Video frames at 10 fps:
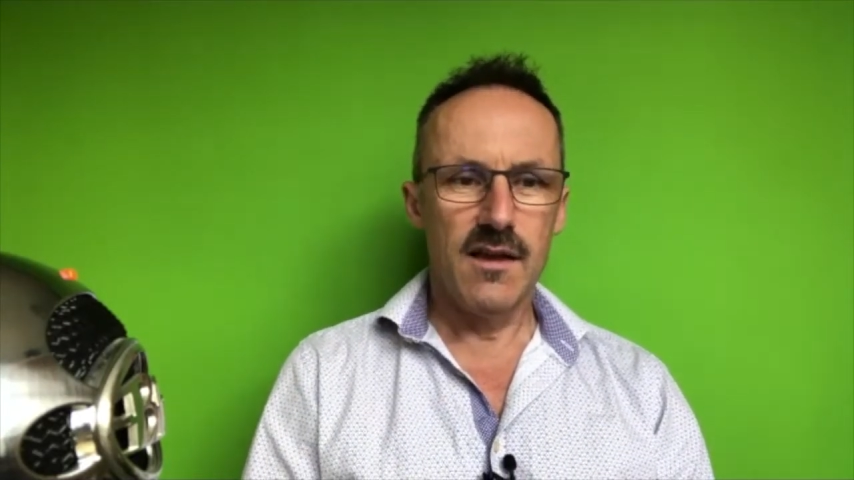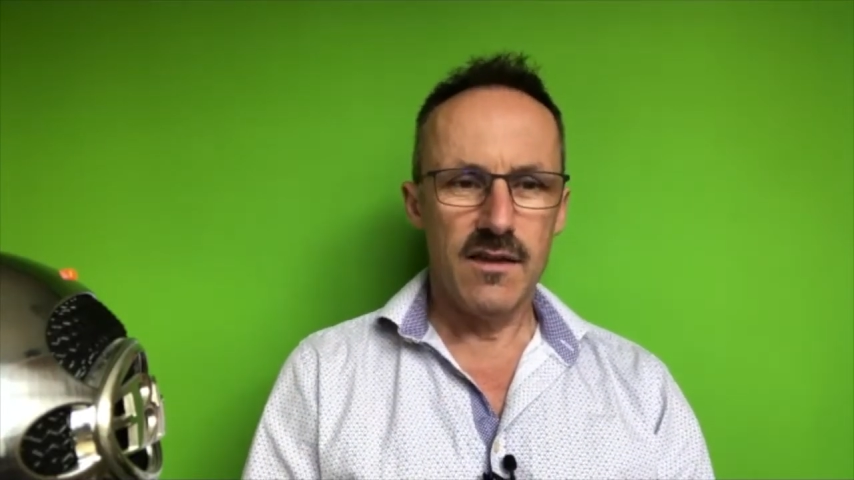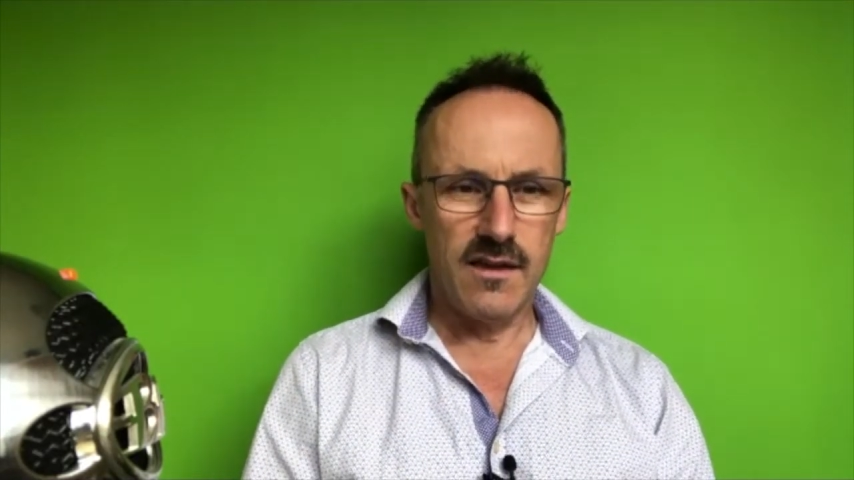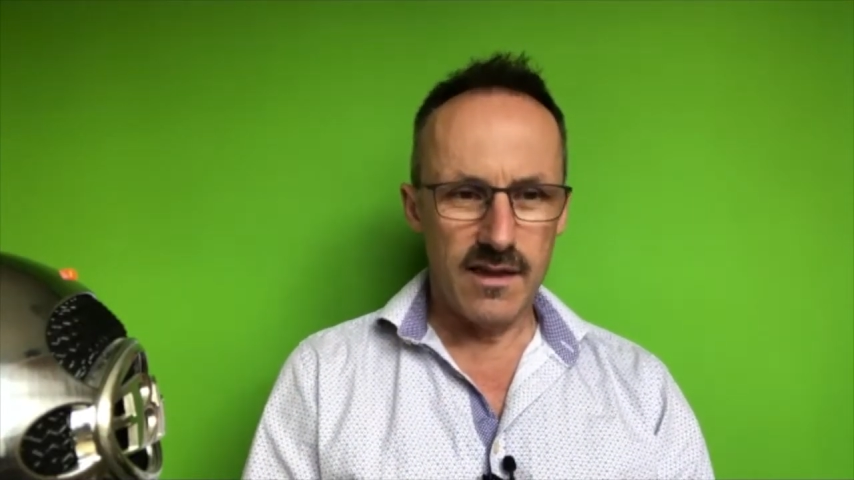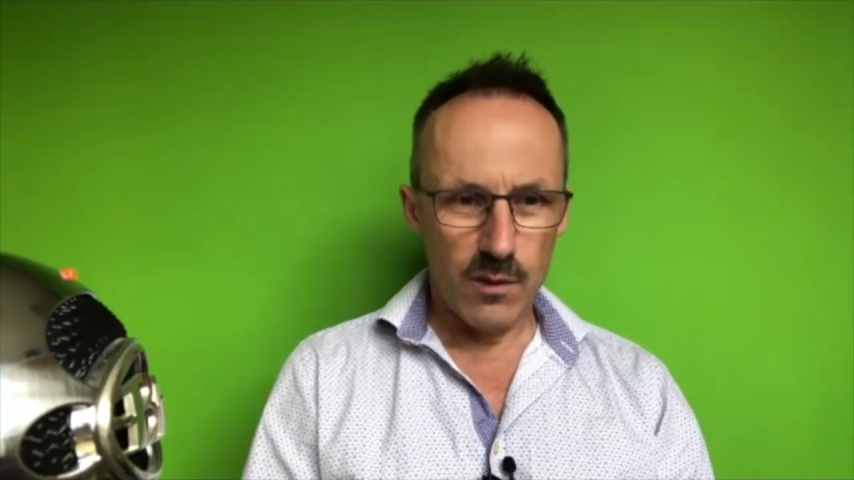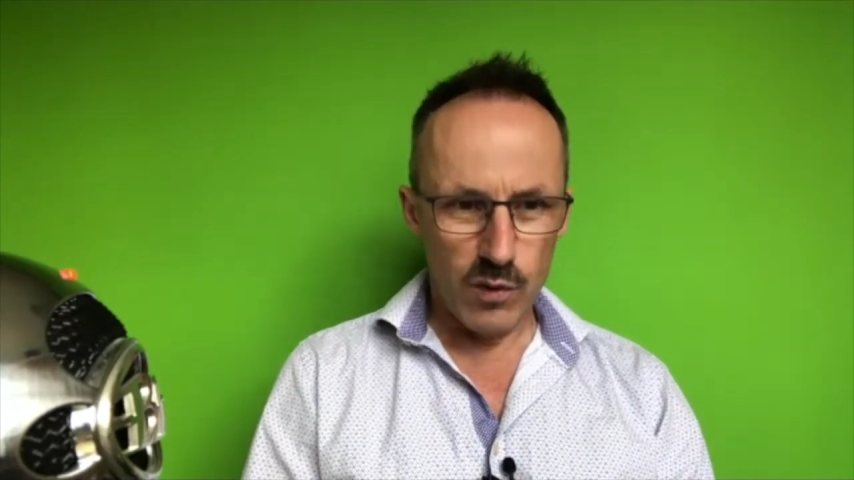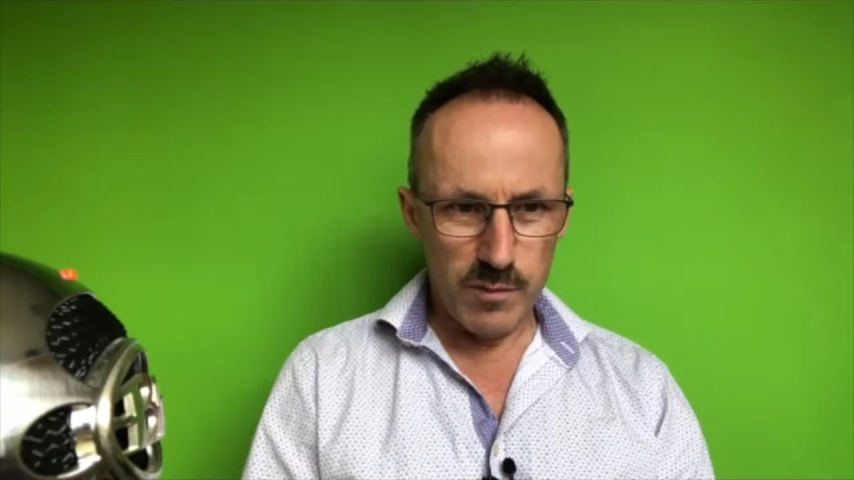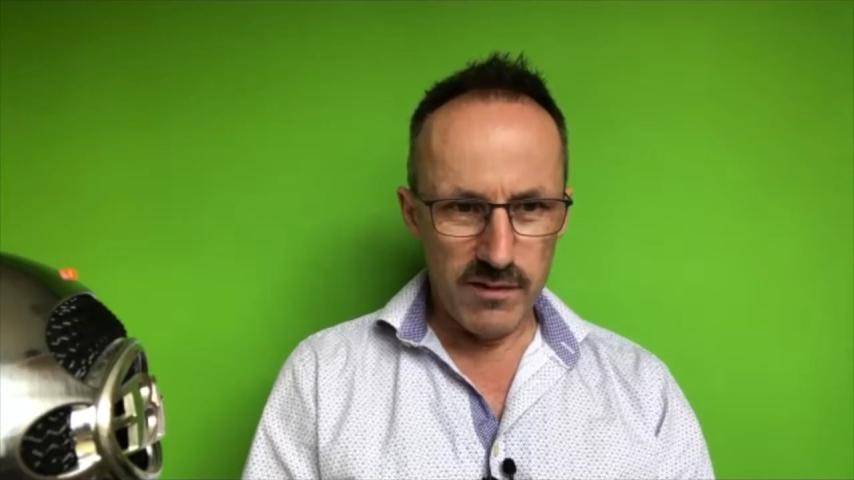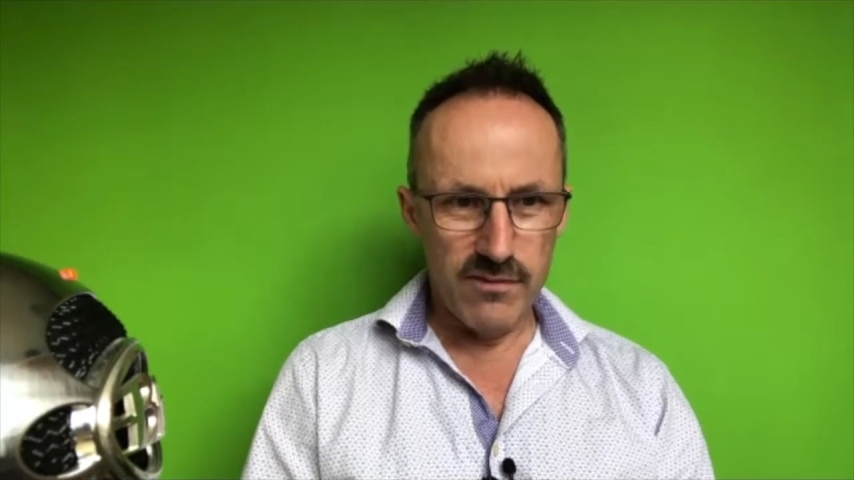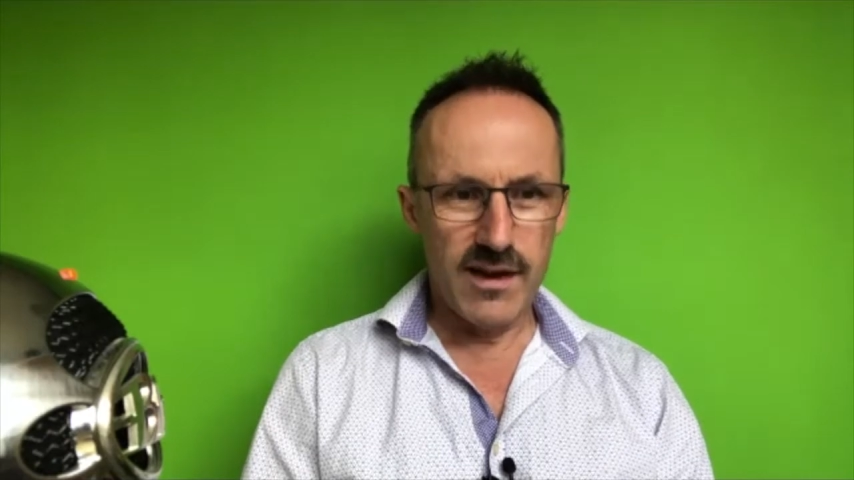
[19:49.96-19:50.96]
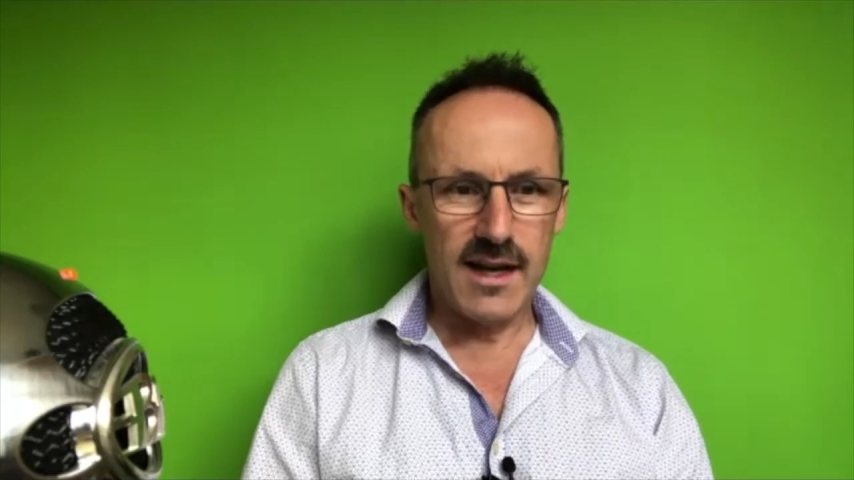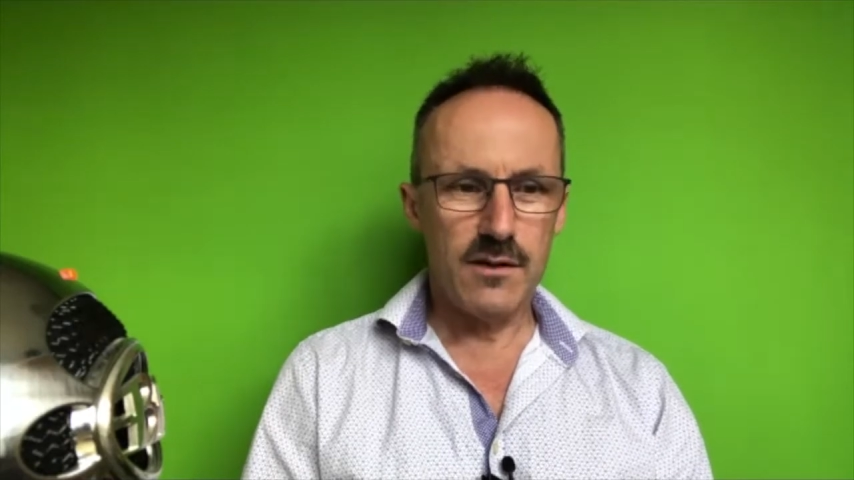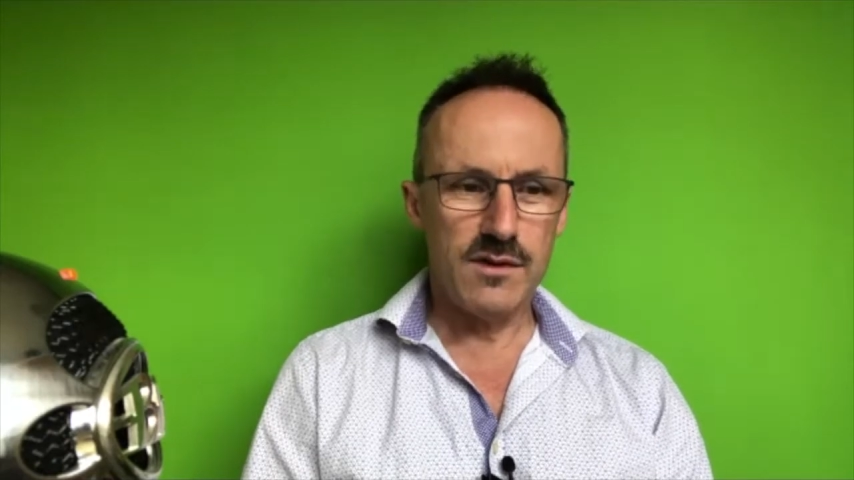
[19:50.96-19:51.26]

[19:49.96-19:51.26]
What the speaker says: that there would be value